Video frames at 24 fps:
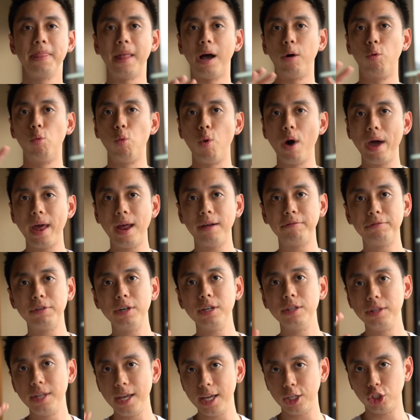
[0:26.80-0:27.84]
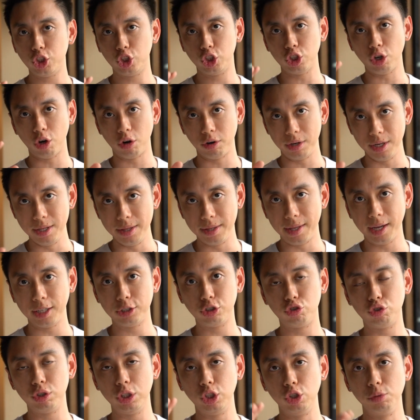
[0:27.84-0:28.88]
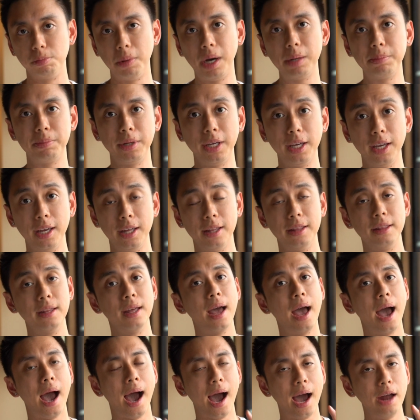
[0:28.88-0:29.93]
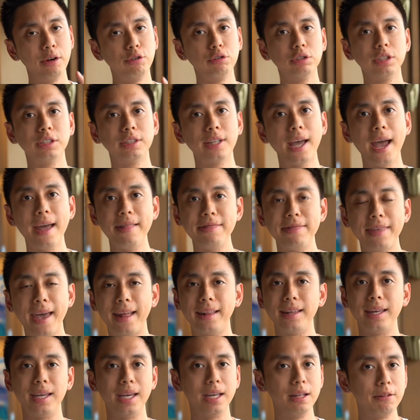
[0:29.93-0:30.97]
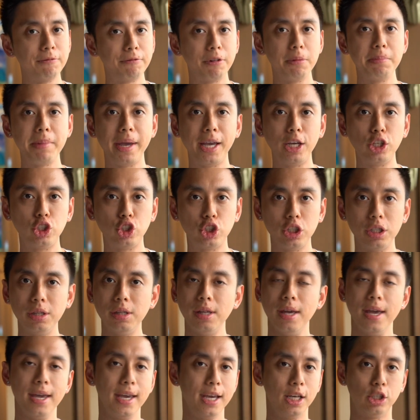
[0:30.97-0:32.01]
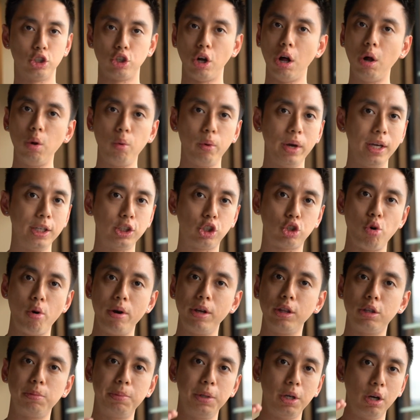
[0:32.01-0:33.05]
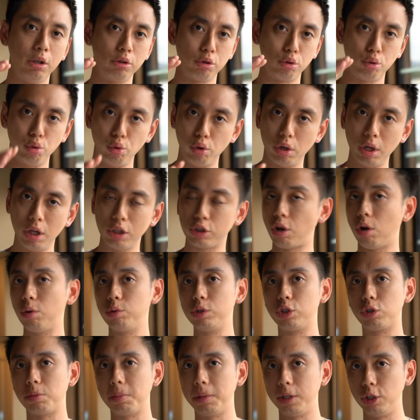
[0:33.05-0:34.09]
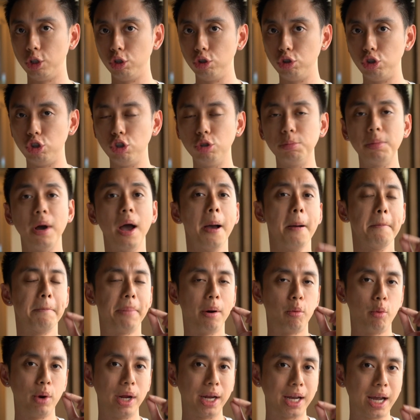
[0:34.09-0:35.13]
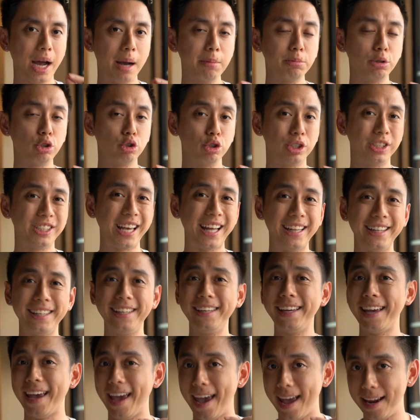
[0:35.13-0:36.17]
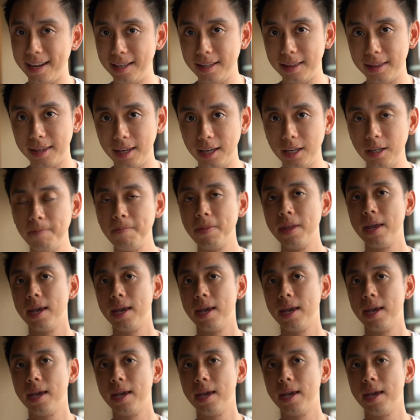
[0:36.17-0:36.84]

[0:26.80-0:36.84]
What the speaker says: Now, whatever niche or industry you might be in, understand that information is always going to be on Google, it's always going to be YouTube, but when it comes to selling anything,